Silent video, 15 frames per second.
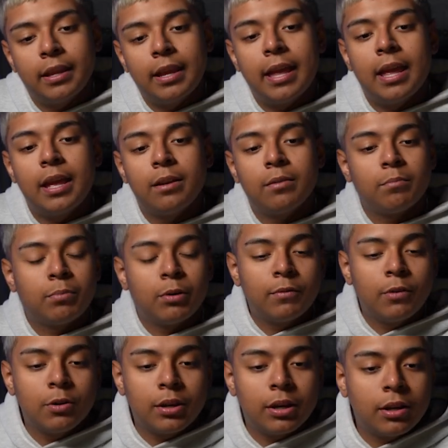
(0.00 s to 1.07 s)
and
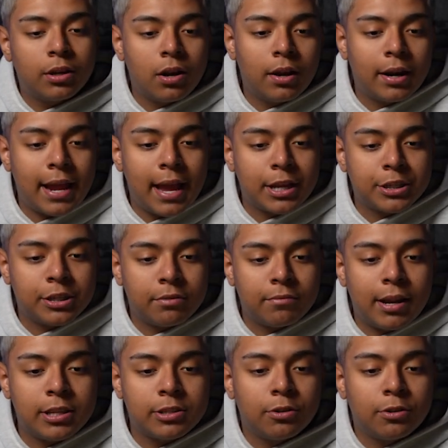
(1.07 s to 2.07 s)
provoke a call to action, right?